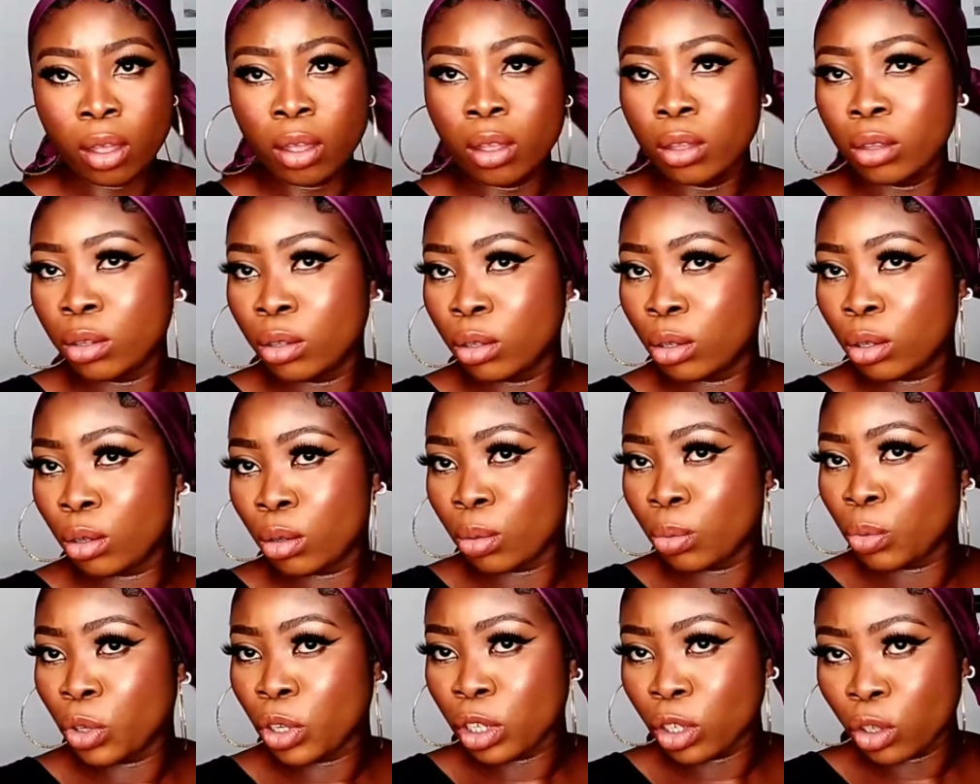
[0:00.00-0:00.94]
So I'm
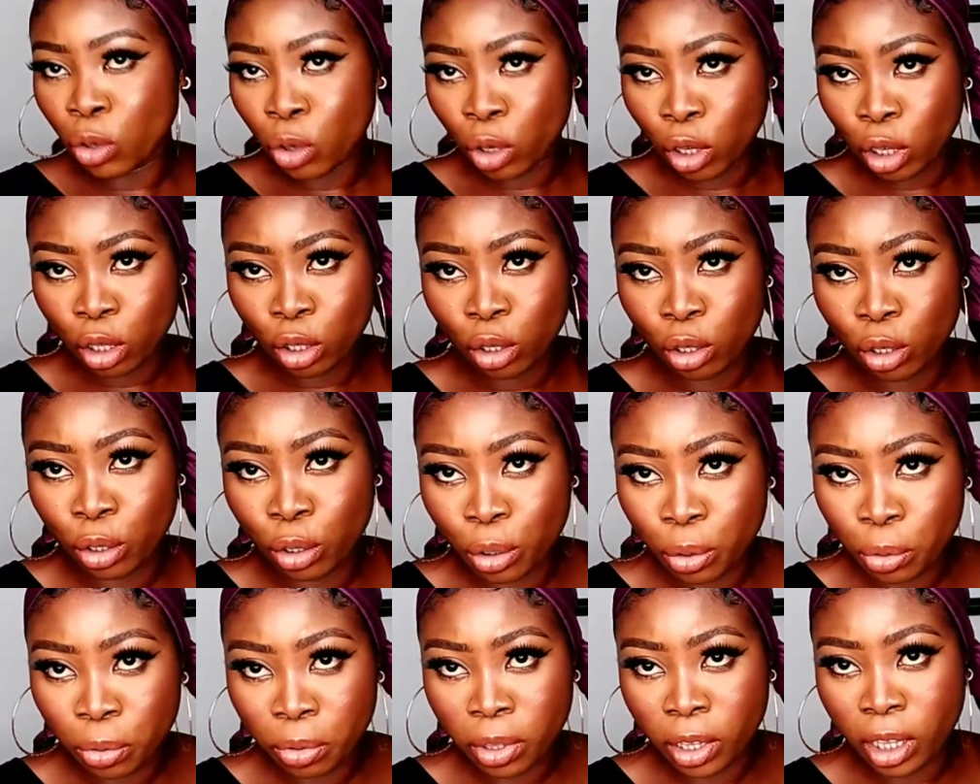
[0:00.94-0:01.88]
just going to do
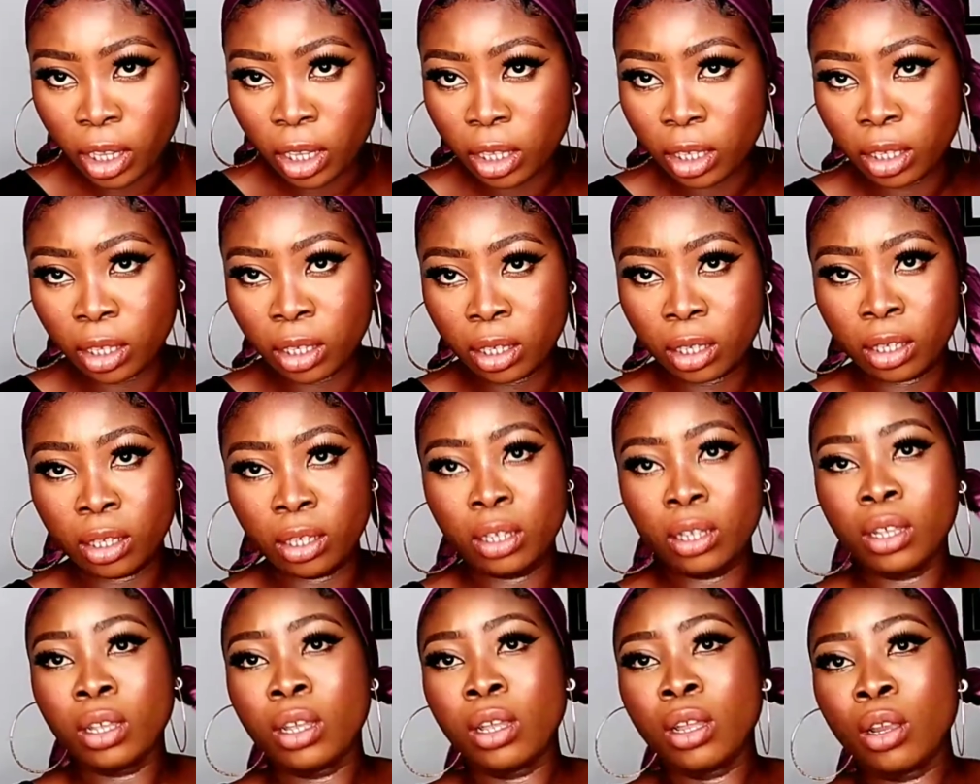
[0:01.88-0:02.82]
this
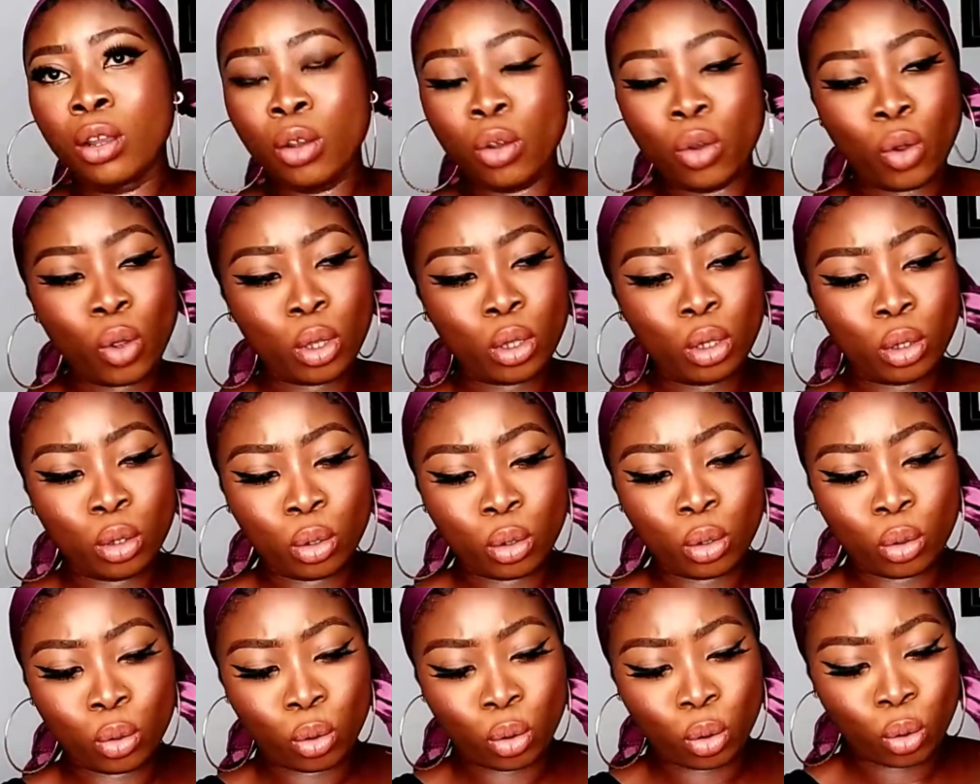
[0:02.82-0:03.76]
not
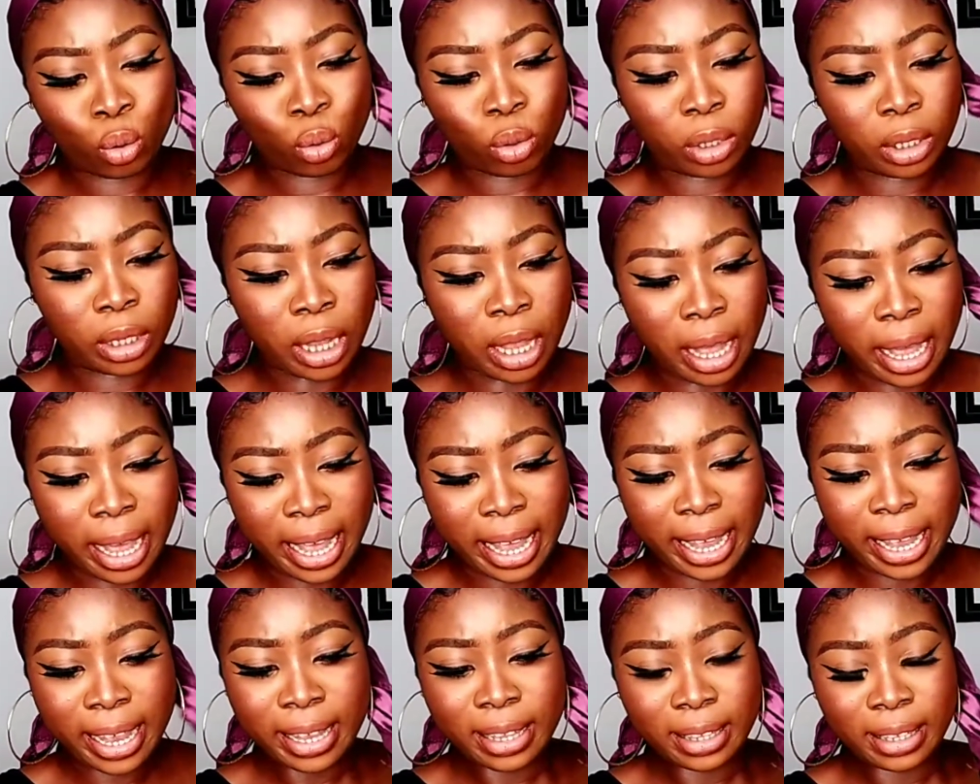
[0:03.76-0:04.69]
too
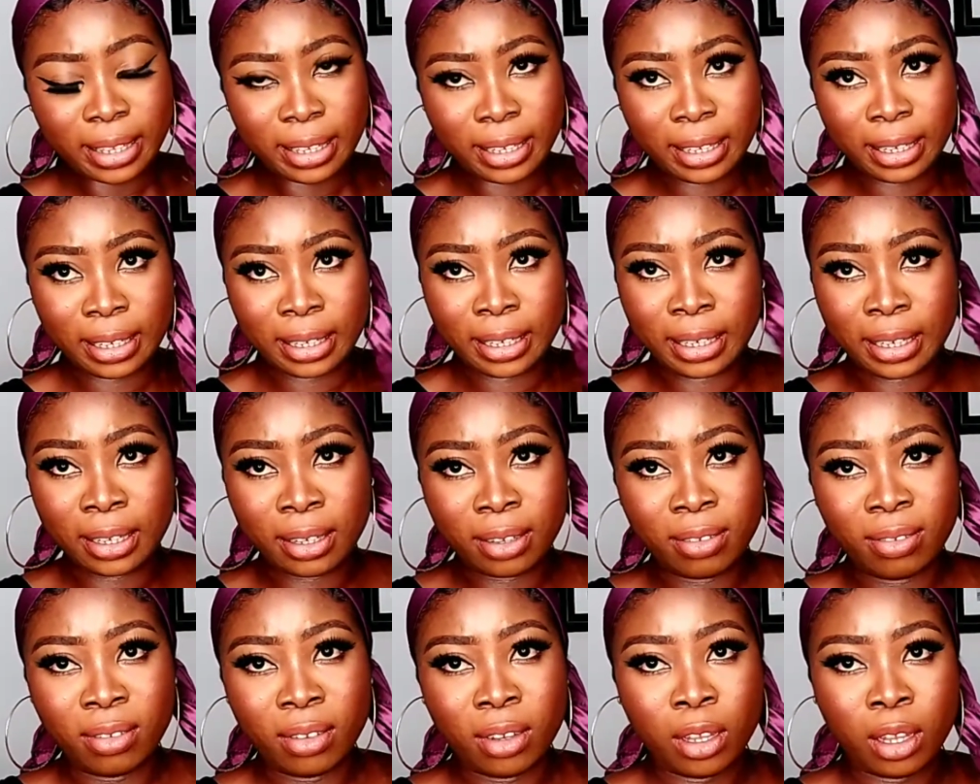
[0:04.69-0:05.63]
tight
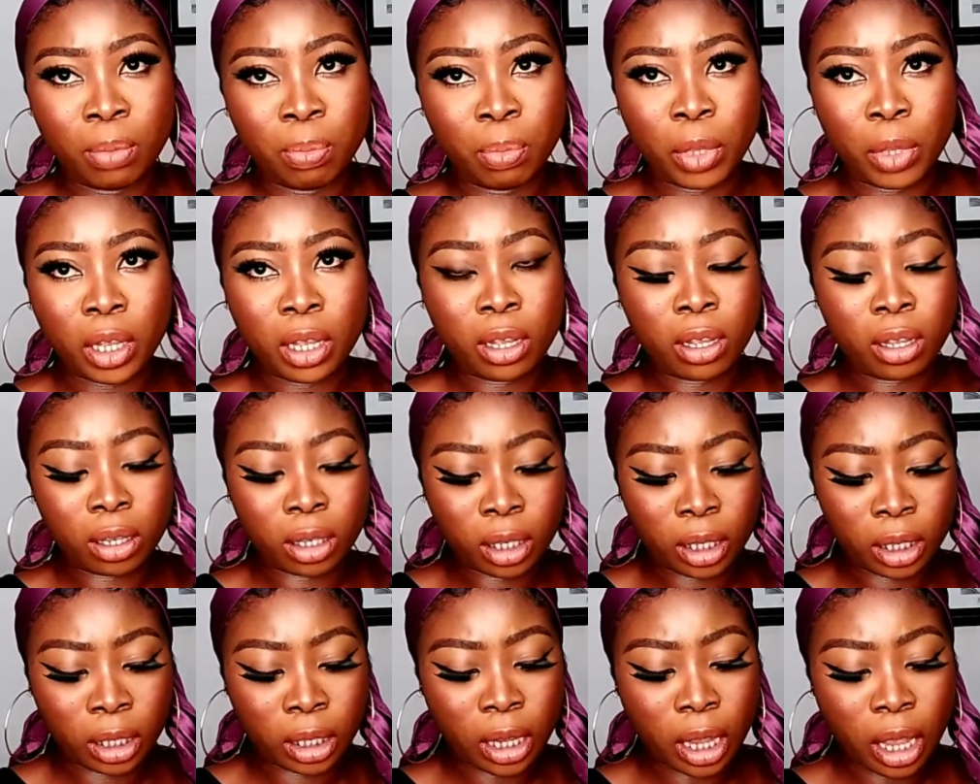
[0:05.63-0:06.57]

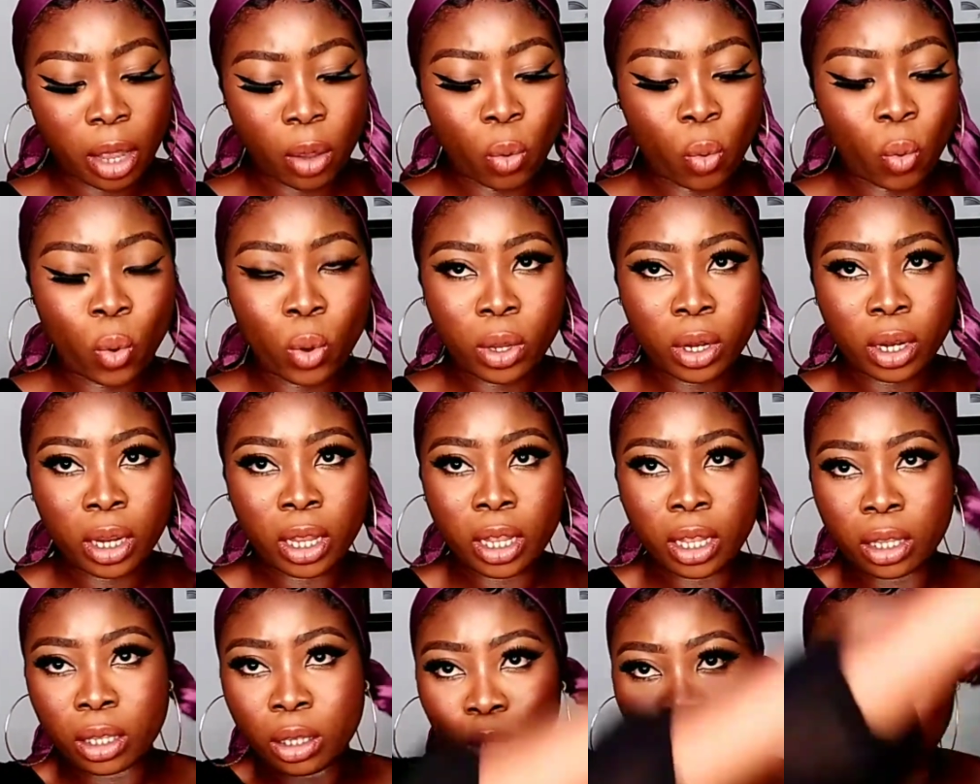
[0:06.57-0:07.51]
because I want
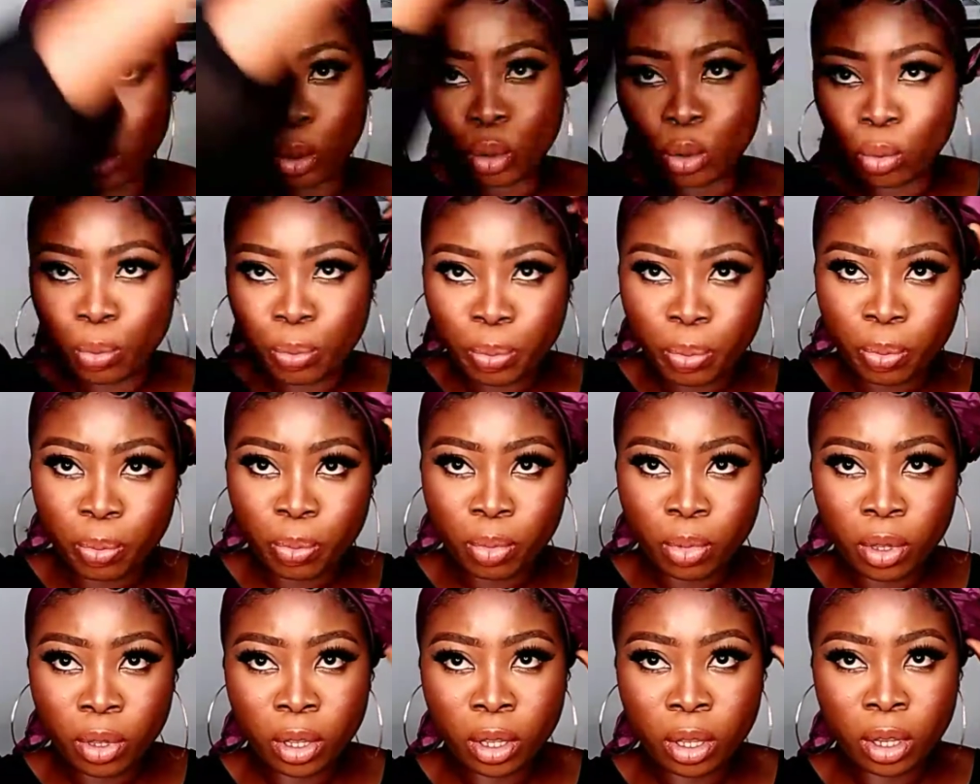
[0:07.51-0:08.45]
it to
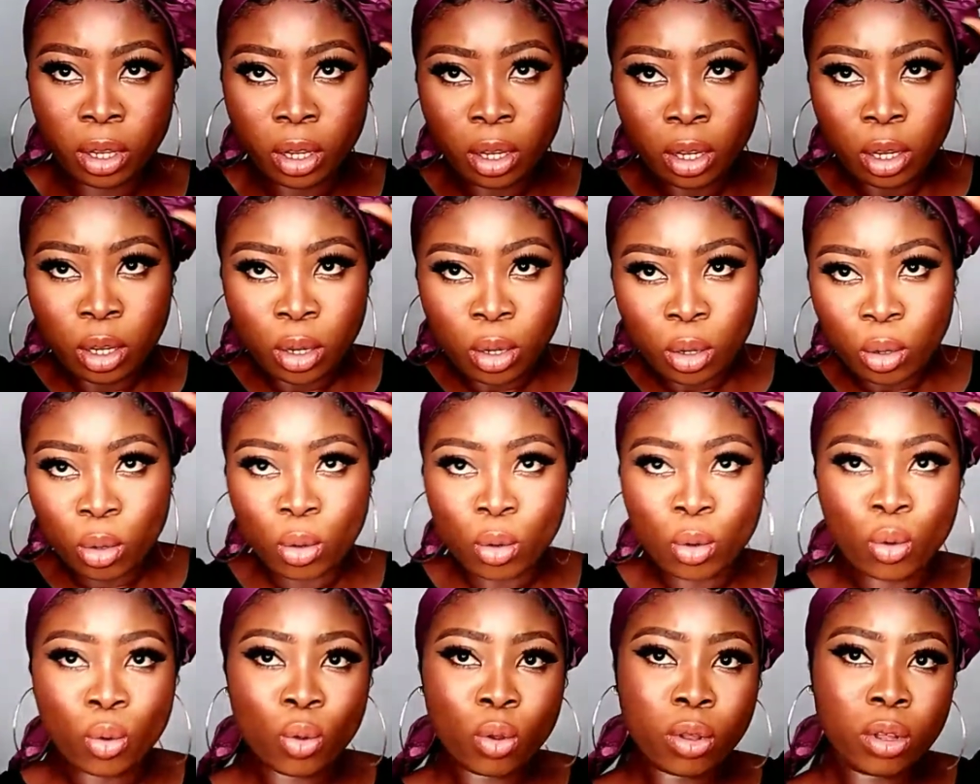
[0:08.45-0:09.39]

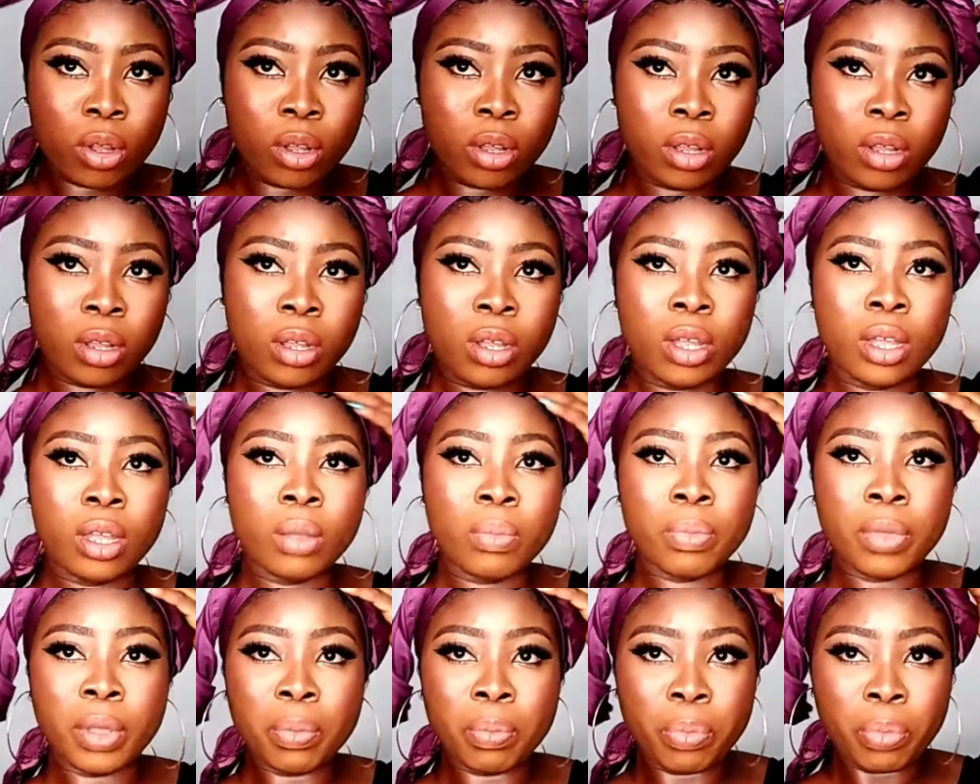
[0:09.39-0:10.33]
look a
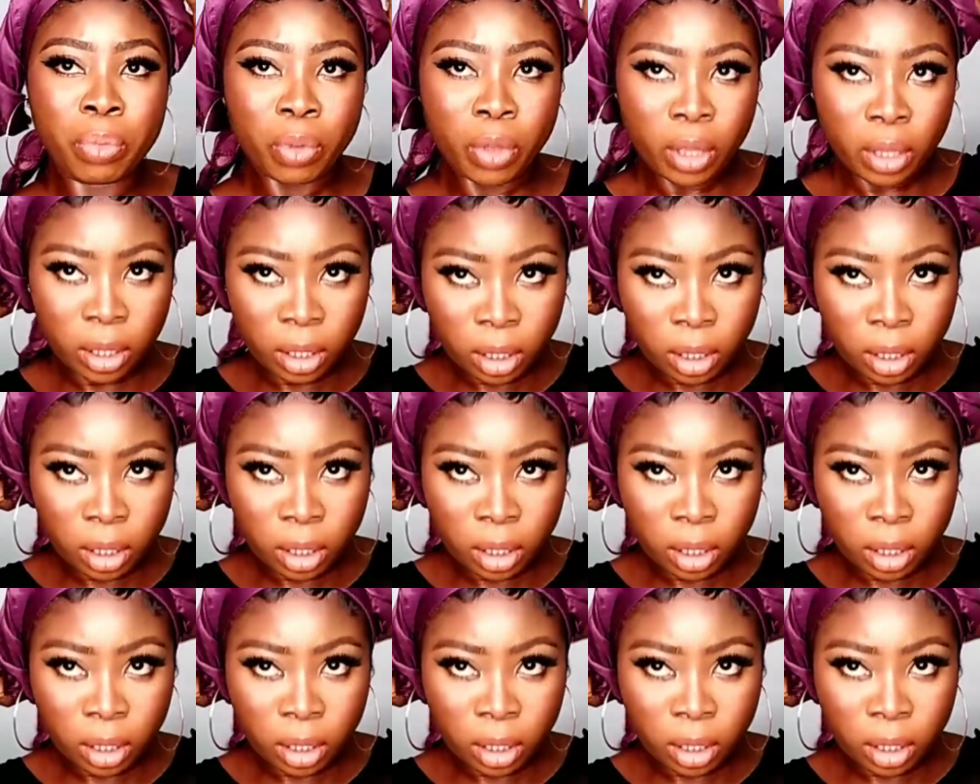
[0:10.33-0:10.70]
bit